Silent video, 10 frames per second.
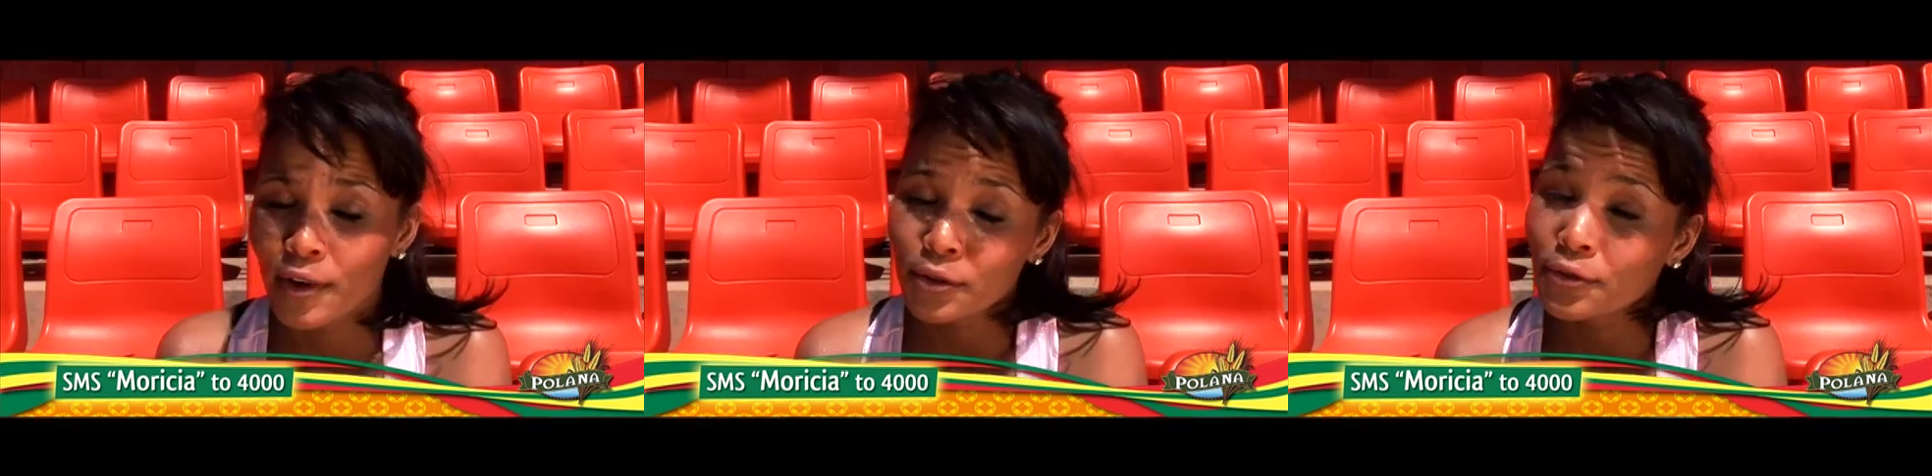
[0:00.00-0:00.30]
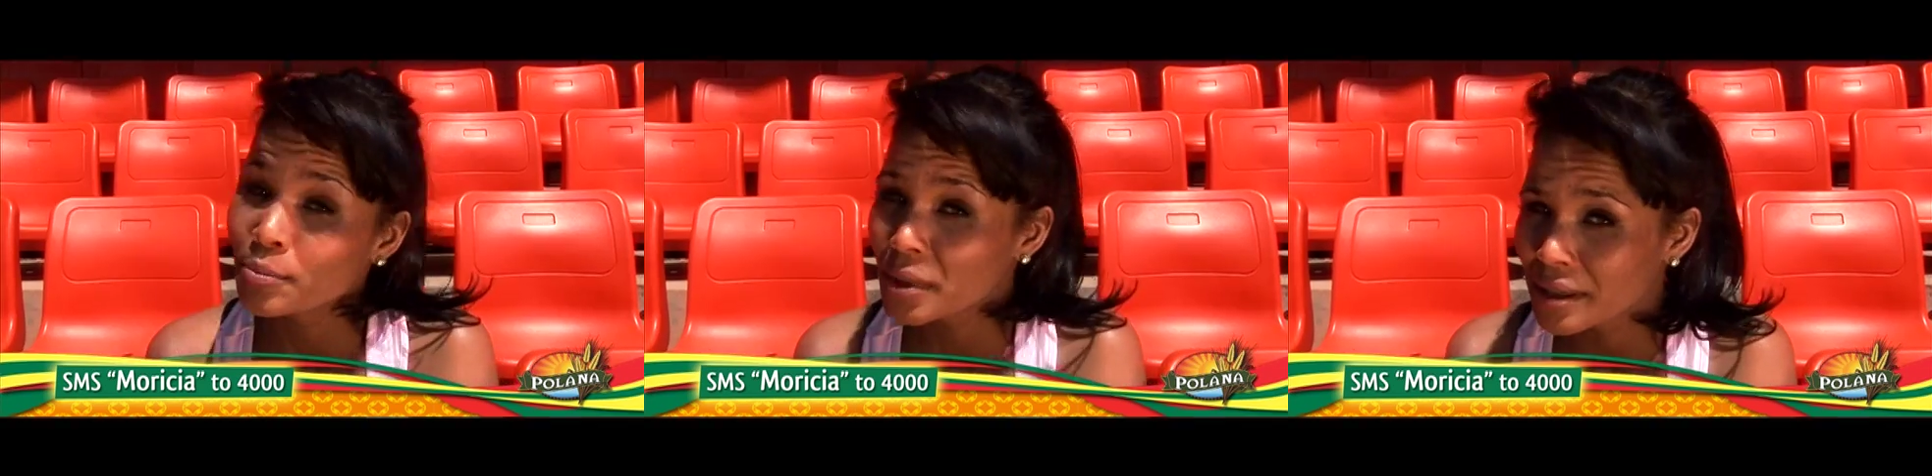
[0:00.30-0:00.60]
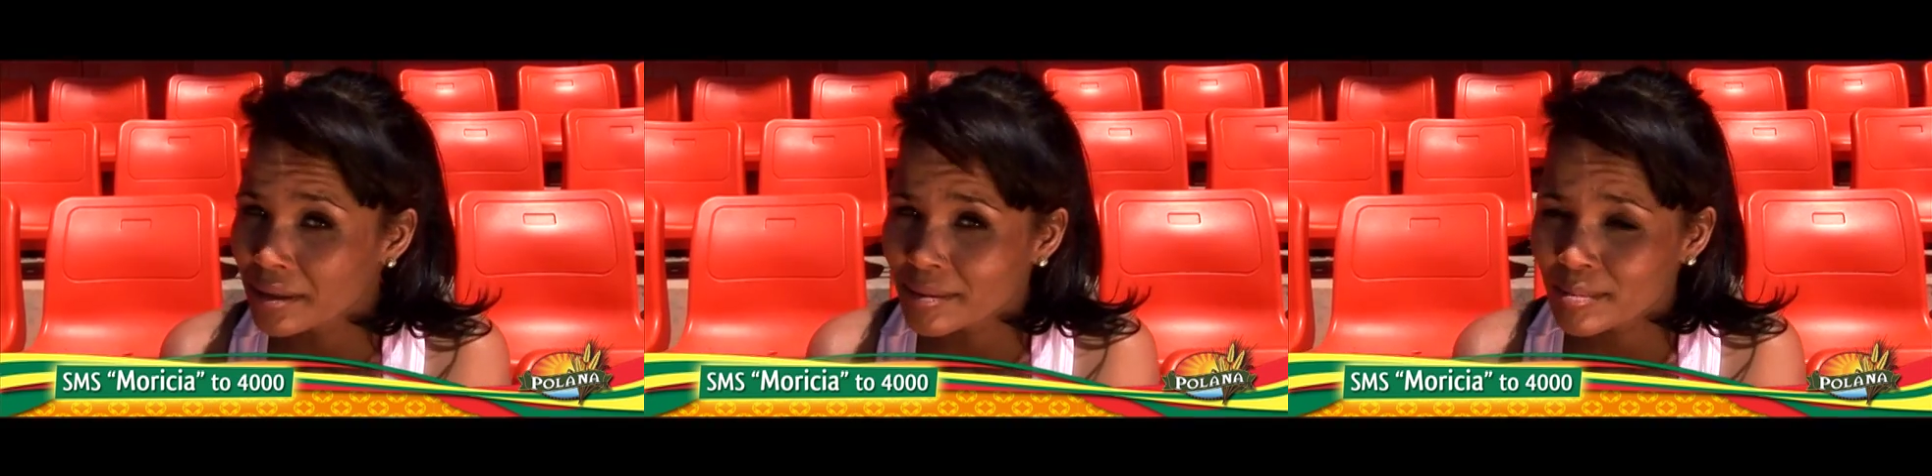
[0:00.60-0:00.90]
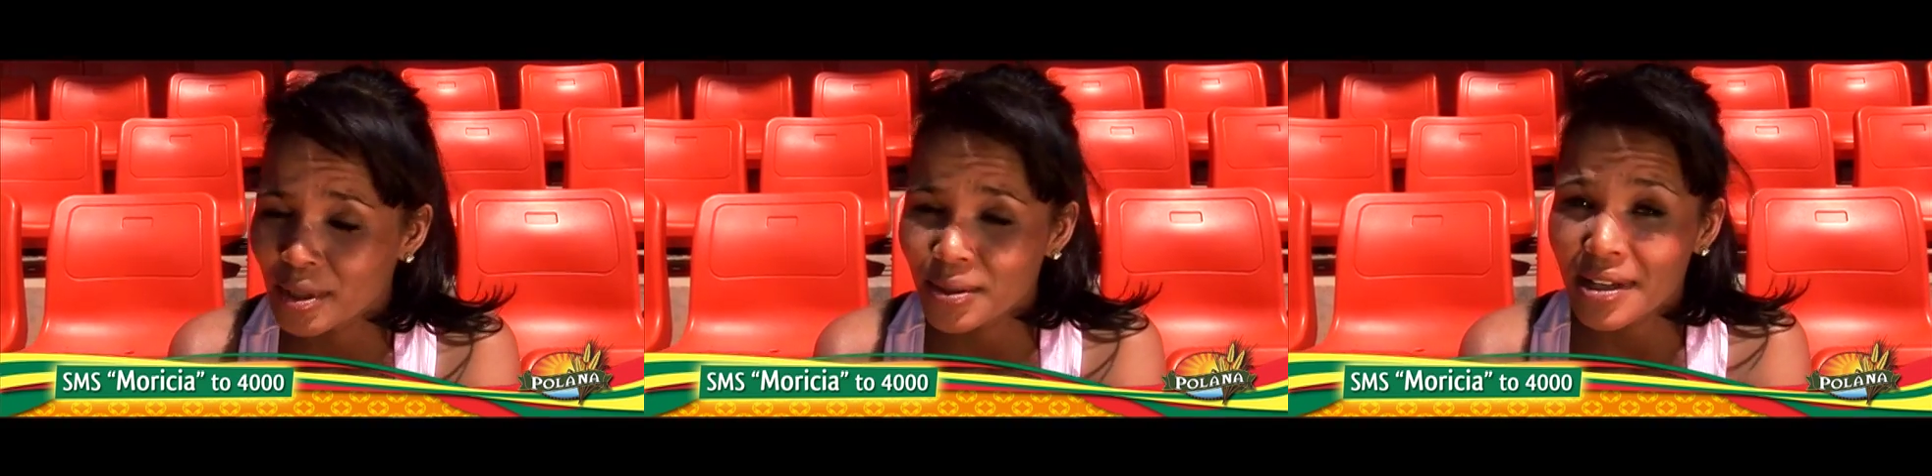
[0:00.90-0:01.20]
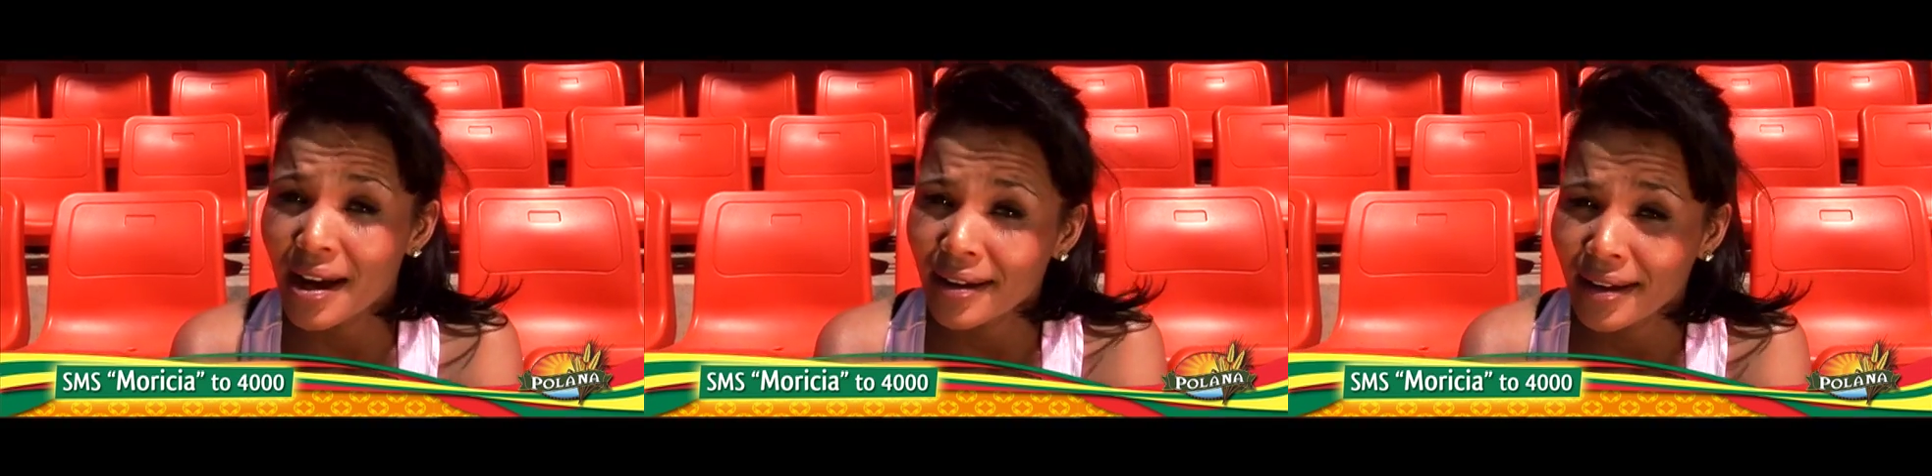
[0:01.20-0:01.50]
Vote for me because
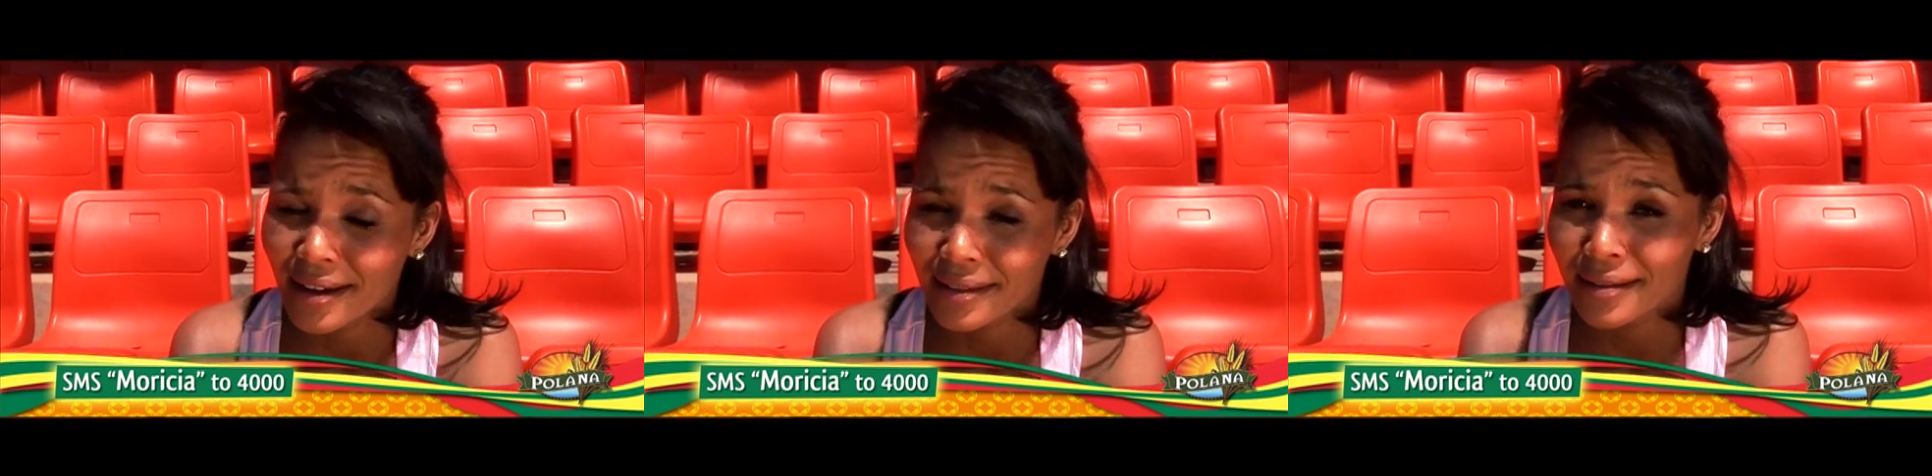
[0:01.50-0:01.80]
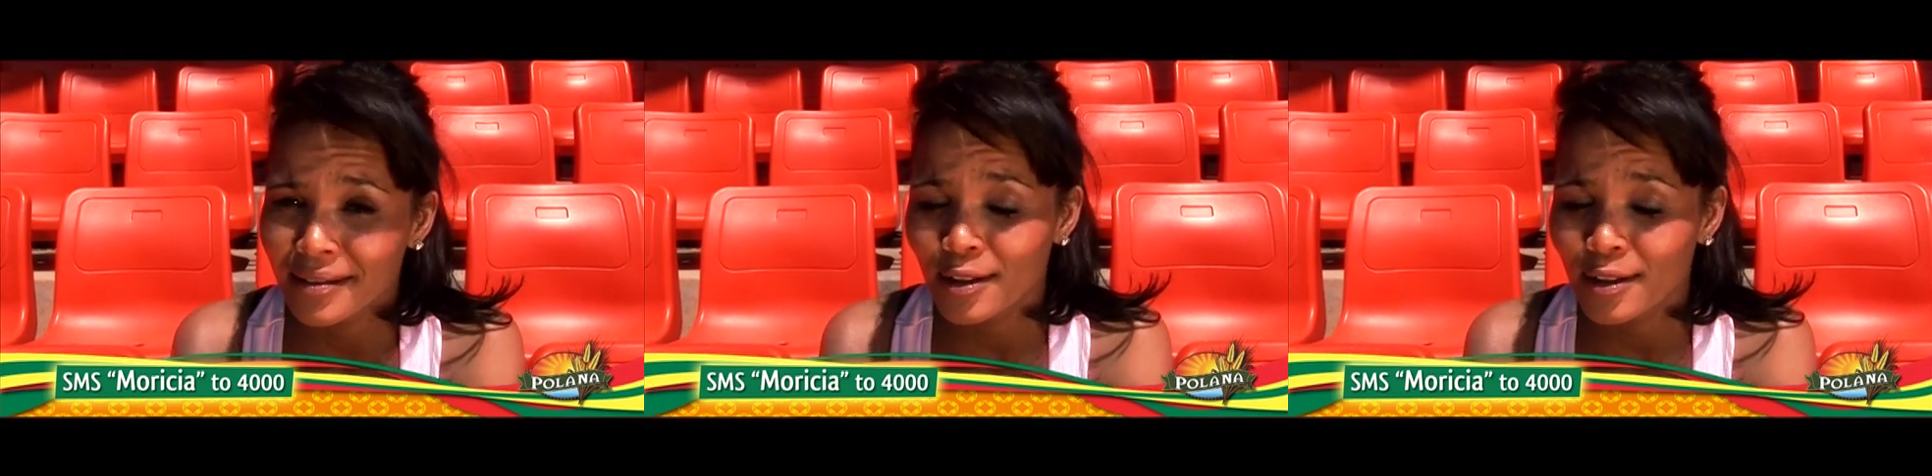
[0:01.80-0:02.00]
I can